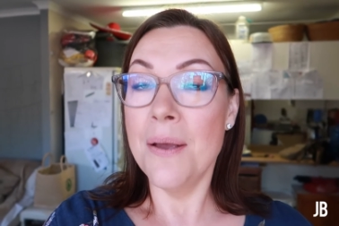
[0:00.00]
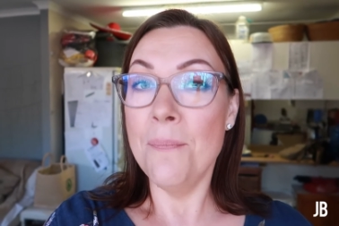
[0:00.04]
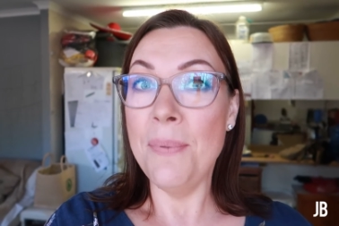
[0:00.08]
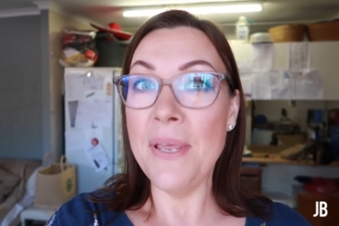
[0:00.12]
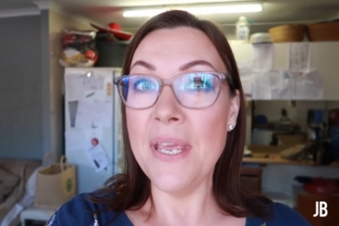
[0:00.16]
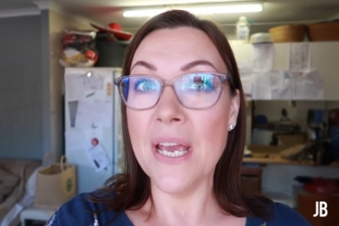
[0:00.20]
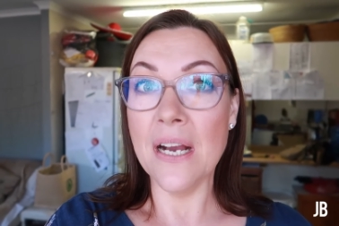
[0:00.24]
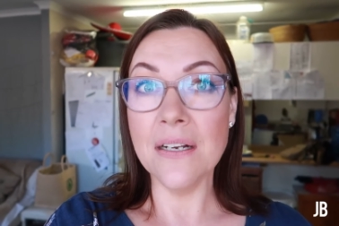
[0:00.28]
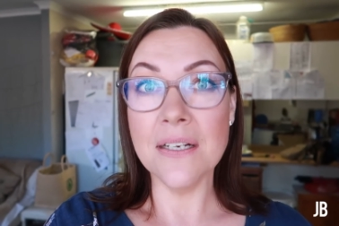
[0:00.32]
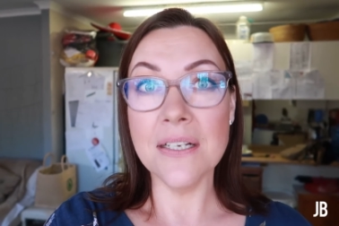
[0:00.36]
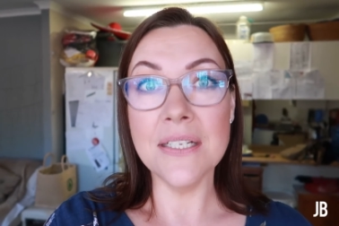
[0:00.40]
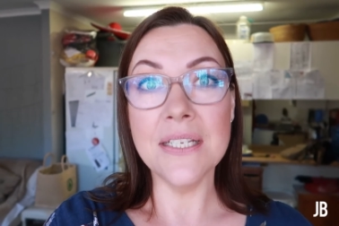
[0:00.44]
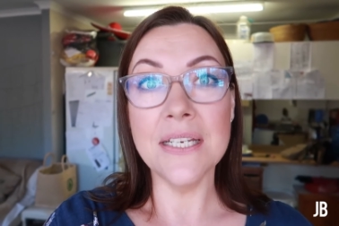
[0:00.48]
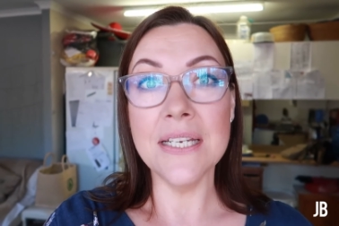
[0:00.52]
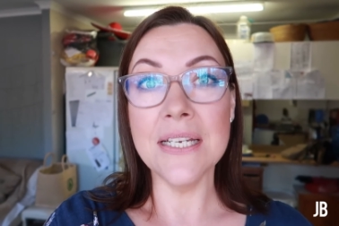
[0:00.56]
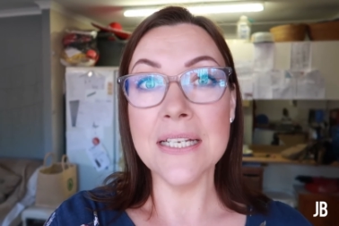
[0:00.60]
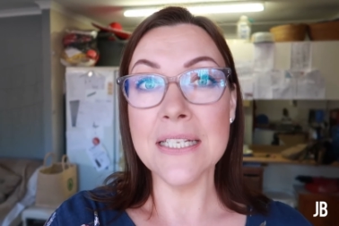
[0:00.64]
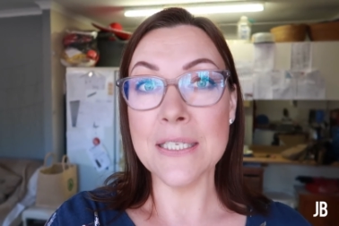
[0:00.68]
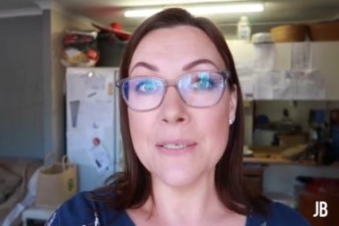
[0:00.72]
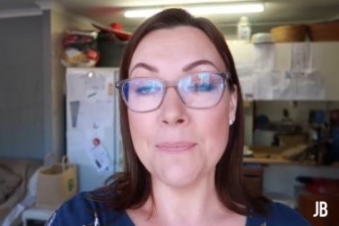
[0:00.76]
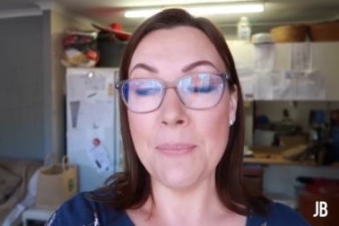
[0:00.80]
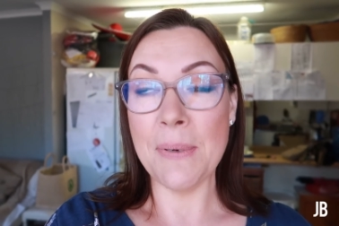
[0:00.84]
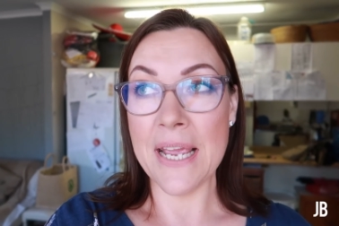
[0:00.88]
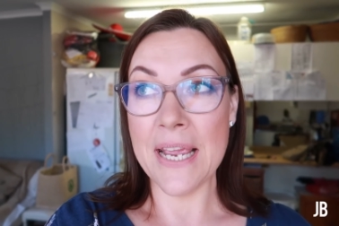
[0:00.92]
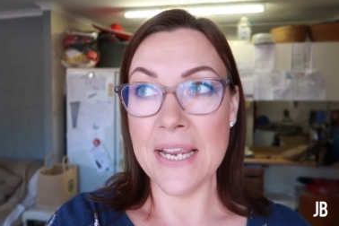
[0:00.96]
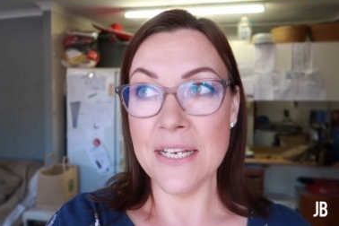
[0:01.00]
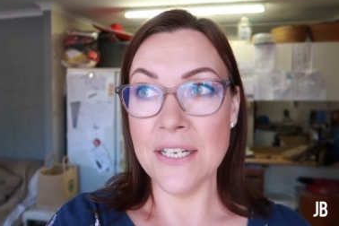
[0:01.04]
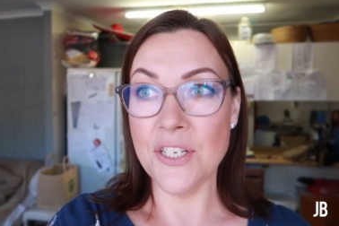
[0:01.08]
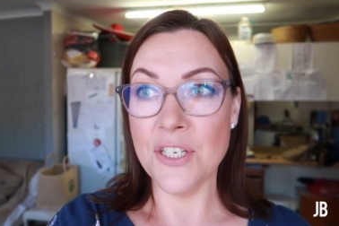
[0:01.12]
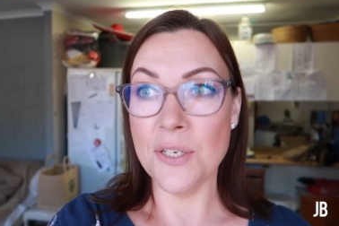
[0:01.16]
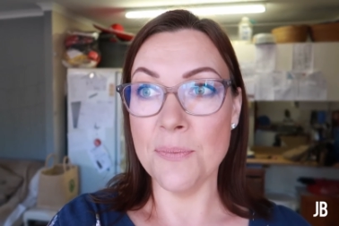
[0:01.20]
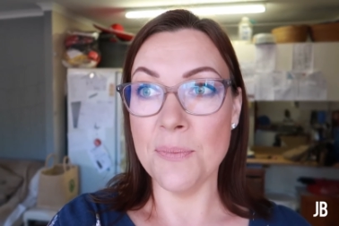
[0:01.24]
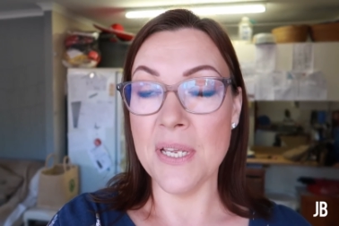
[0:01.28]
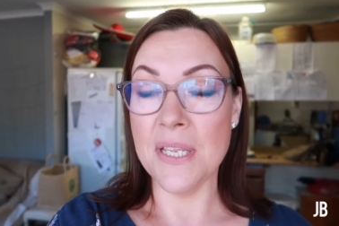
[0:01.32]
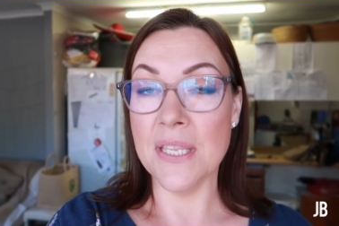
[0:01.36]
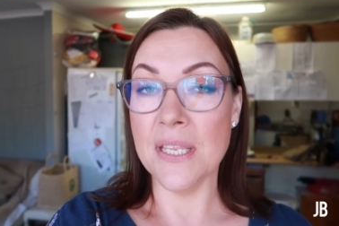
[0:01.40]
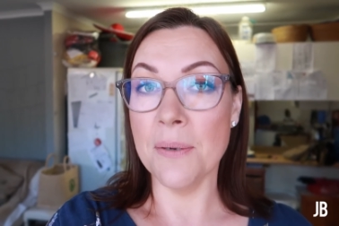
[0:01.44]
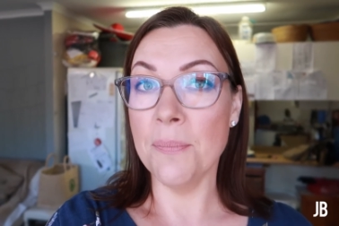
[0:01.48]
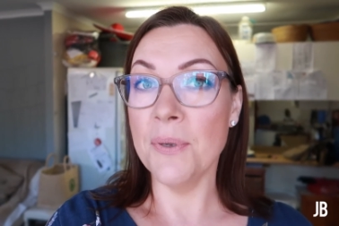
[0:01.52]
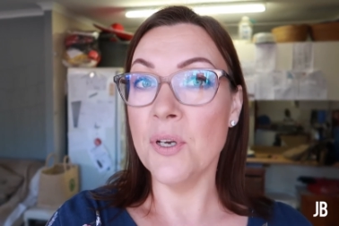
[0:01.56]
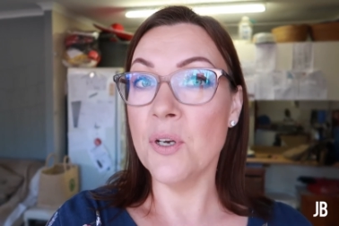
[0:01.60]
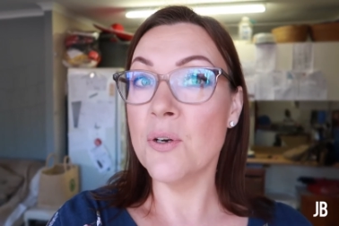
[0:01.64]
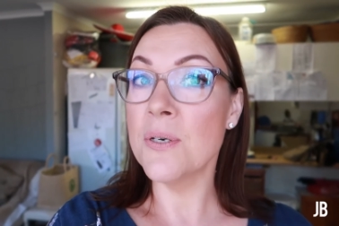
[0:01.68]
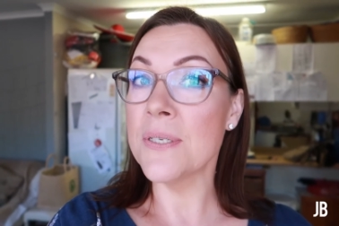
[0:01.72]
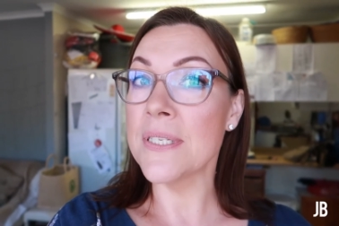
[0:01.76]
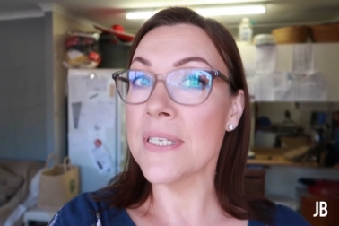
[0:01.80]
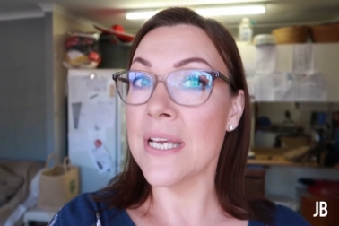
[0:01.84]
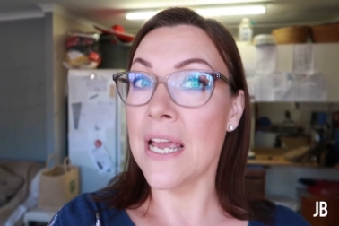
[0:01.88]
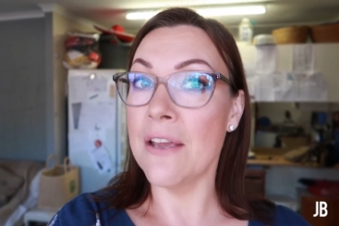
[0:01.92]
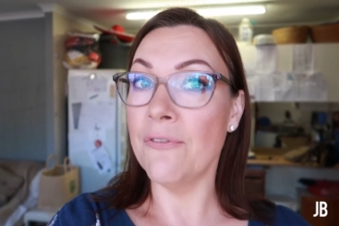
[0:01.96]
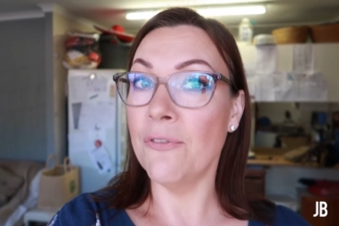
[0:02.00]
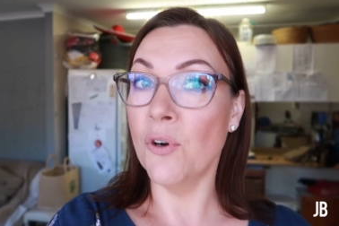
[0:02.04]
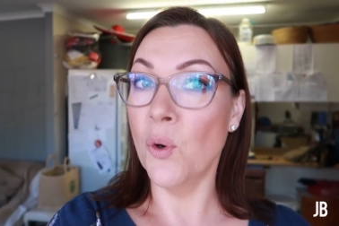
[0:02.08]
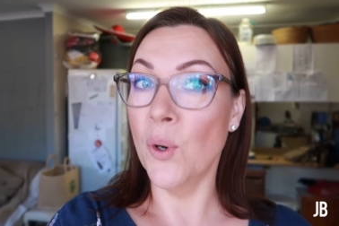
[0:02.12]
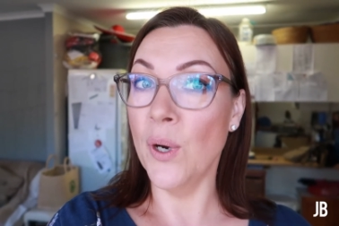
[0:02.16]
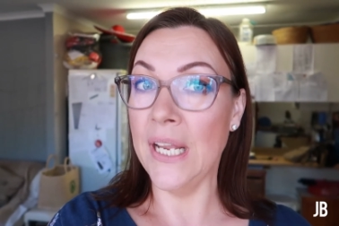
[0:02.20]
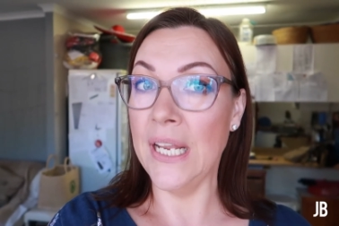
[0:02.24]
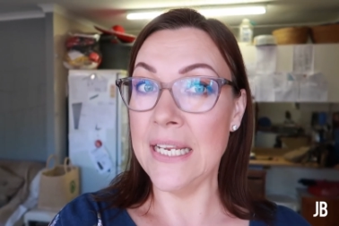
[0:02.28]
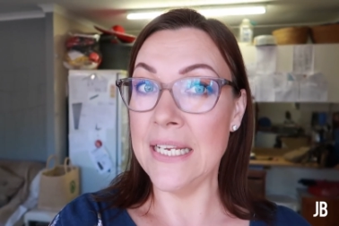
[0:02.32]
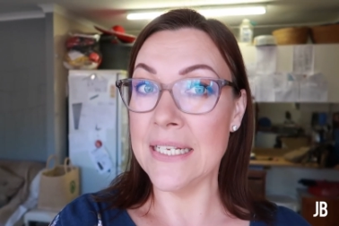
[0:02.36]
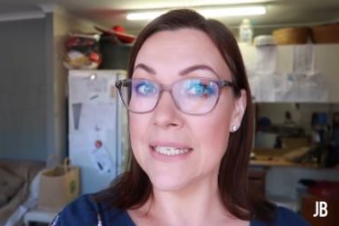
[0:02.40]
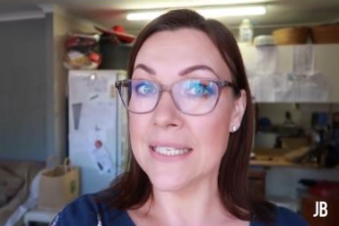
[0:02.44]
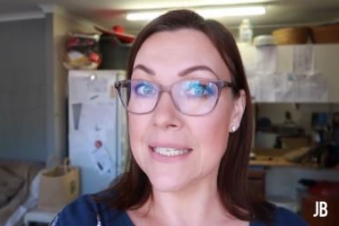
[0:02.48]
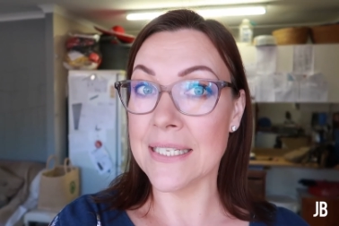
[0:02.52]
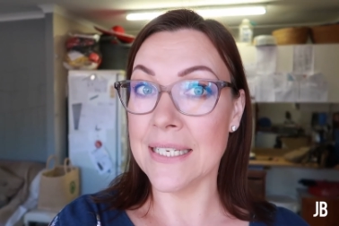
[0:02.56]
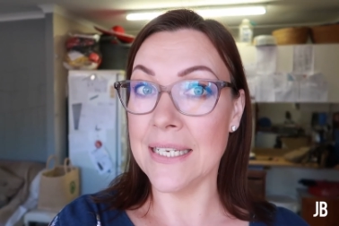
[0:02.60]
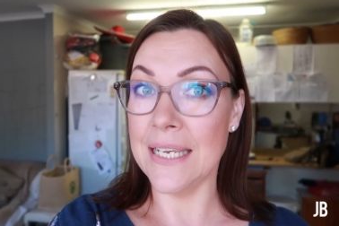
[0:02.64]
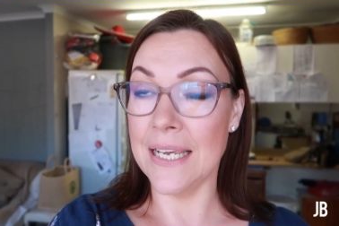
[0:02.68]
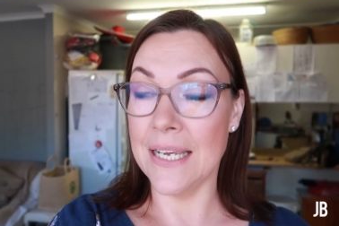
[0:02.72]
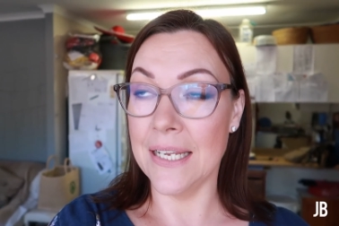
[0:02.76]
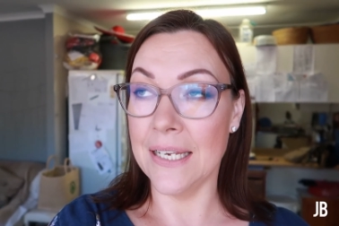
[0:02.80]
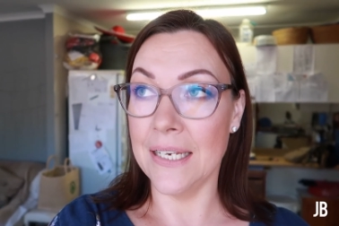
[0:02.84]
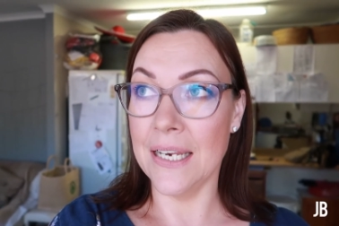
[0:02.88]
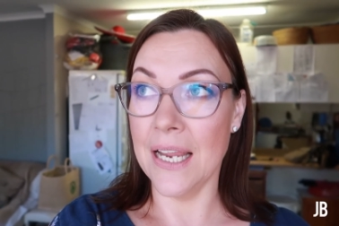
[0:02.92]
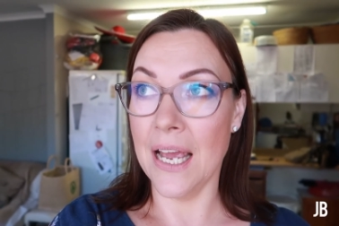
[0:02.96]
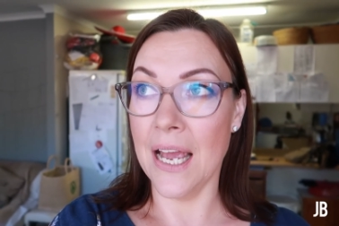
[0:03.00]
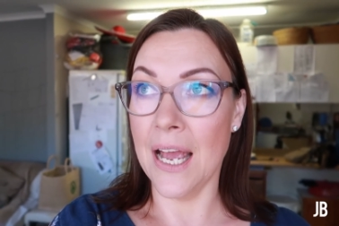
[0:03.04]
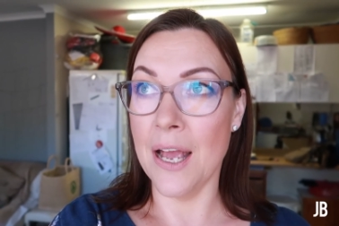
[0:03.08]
Bianca did explain to me that because I have oily skin,